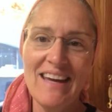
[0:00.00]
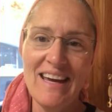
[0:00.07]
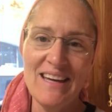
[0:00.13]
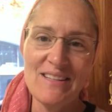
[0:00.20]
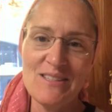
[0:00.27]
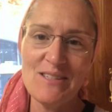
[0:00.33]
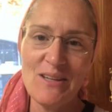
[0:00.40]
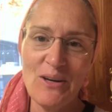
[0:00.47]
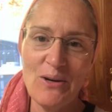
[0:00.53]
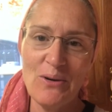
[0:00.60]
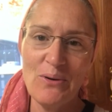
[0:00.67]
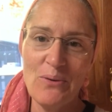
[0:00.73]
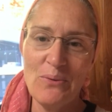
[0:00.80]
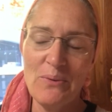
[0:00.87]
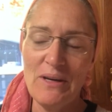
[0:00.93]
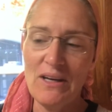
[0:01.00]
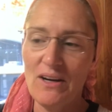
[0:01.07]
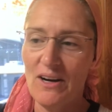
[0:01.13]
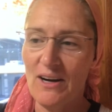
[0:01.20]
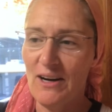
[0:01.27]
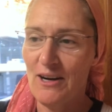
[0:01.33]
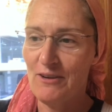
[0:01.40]
and so we
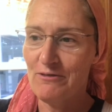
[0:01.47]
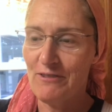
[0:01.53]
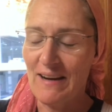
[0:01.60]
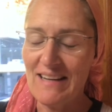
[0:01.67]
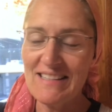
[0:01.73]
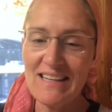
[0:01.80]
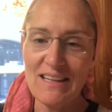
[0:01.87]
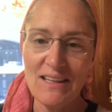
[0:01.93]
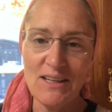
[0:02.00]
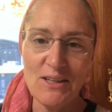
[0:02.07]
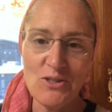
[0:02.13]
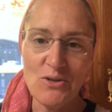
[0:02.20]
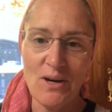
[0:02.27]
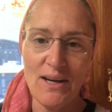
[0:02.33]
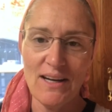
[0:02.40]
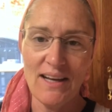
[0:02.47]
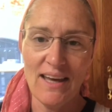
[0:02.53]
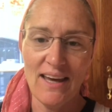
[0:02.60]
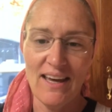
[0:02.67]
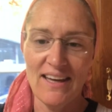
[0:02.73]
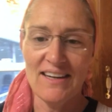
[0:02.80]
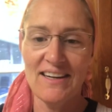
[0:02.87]
are frantically trying to
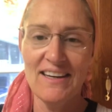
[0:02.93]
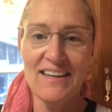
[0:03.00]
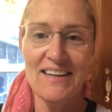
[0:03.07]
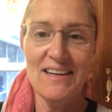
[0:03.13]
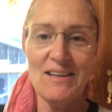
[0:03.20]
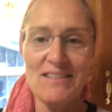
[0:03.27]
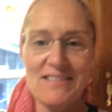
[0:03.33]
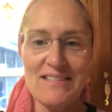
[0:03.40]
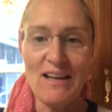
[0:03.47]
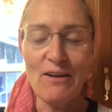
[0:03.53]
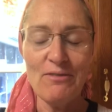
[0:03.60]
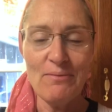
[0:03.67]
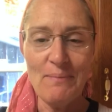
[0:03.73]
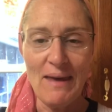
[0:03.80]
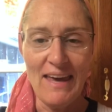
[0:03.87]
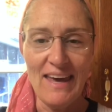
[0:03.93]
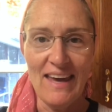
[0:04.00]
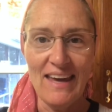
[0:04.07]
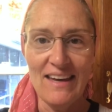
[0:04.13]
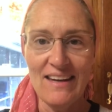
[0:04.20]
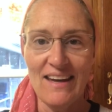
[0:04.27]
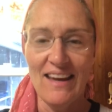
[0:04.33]
get stuff
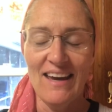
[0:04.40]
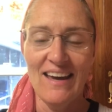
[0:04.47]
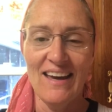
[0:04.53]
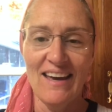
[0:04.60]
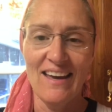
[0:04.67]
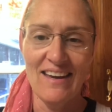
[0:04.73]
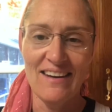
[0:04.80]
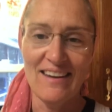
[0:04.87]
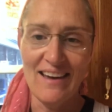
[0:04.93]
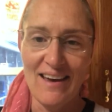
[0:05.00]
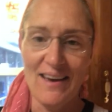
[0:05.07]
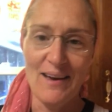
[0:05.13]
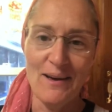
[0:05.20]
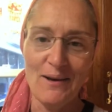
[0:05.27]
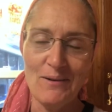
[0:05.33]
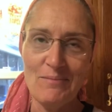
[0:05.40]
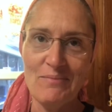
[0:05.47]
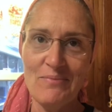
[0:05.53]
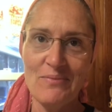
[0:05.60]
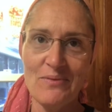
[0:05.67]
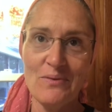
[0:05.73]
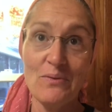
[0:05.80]
made
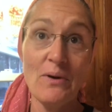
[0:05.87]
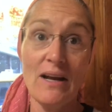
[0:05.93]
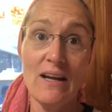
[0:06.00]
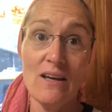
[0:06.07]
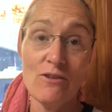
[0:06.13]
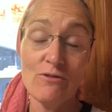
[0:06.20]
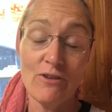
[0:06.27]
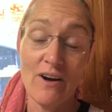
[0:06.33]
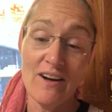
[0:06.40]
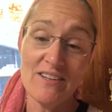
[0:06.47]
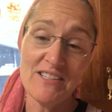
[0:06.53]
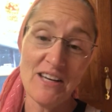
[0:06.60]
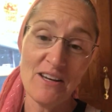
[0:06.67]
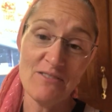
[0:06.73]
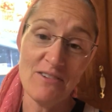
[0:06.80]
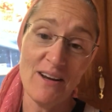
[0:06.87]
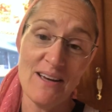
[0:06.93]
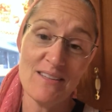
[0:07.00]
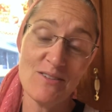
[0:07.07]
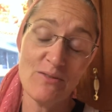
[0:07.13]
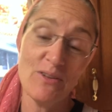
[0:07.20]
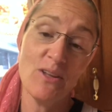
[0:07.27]
and ready for our day of
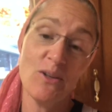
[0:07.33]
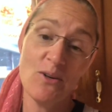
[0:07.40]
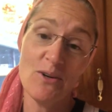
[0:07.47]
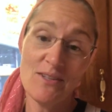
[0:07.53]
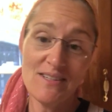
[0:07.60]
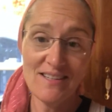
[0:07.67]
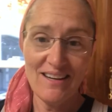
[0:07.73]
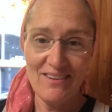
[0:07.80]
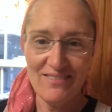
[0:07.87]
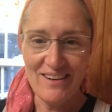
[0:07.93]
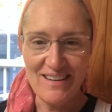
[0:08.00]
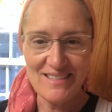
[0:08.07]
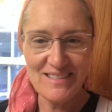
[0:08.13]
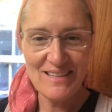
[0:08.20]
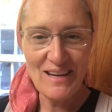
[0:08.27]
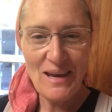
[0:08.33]
rest, for the Lord's day of rest.